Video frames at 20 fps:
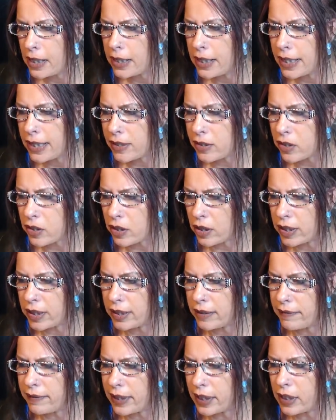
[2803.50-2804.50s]
They started
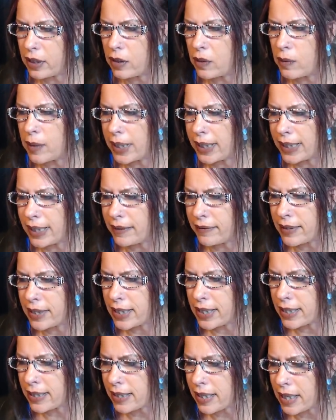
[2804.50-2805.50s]
a vehicle. Why they have to
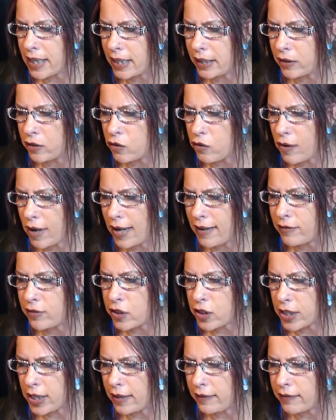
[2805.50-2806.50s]
disconnect the drive
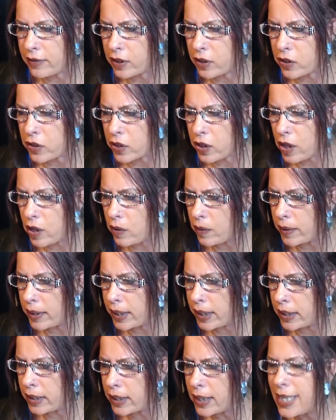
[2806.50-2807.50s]
shaft to tow
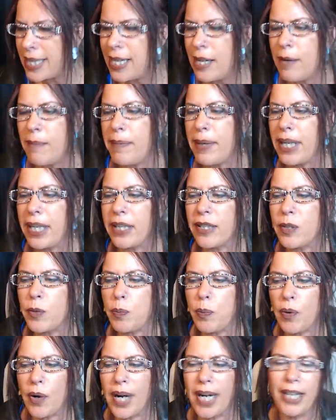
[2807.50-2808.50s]
it? Because,
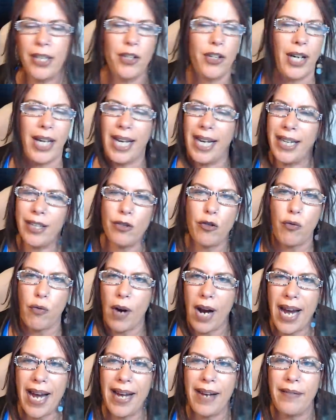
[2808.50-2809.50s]
Brian, you can't
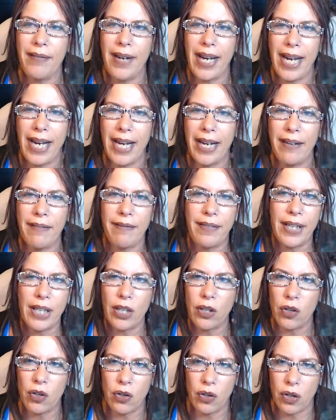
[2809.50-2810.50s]
drive a
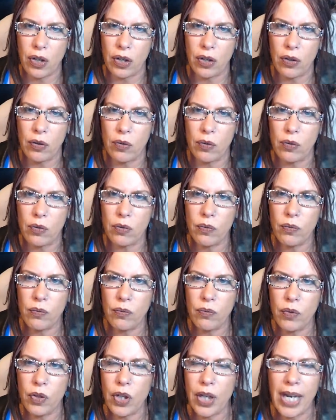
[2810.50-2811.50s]
vehicle, though
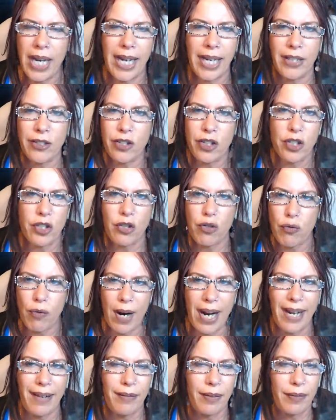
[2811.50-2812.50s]
you can't just
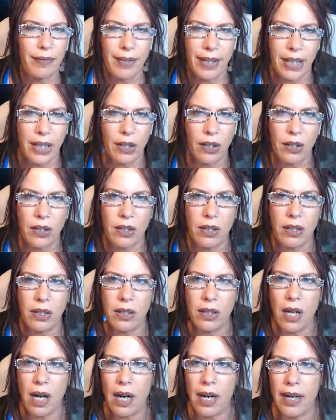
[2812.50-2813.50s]
drive a
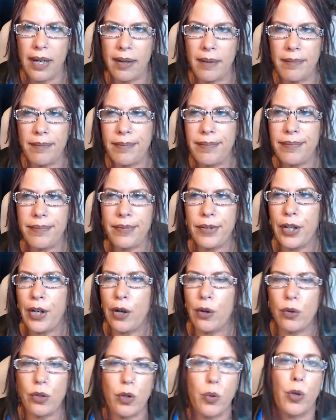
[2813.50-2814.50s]
vehicle um you
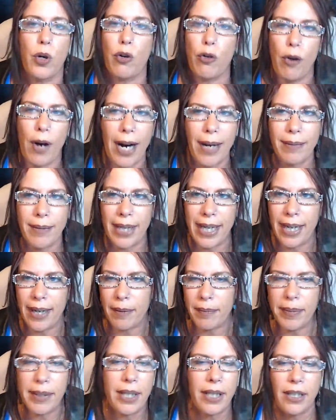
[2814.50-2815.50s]
know to a crime
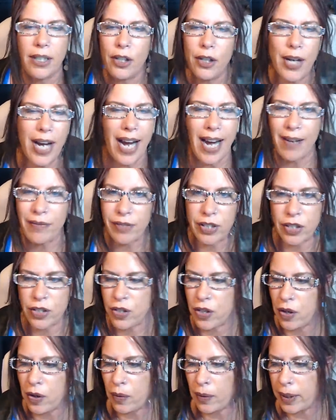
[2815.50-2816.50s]
lab you have to
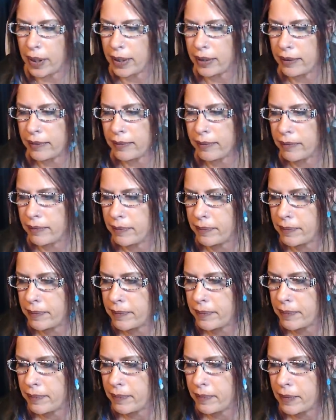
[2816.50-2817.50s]
tow it
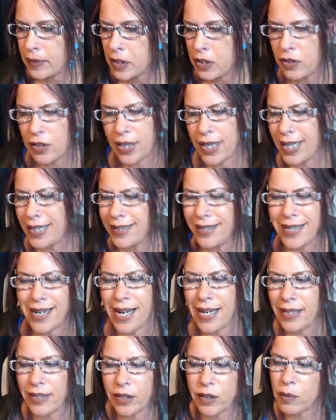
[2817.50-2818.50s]
so that's
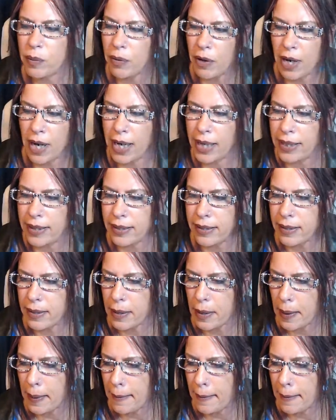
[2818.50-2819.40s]
not a surprise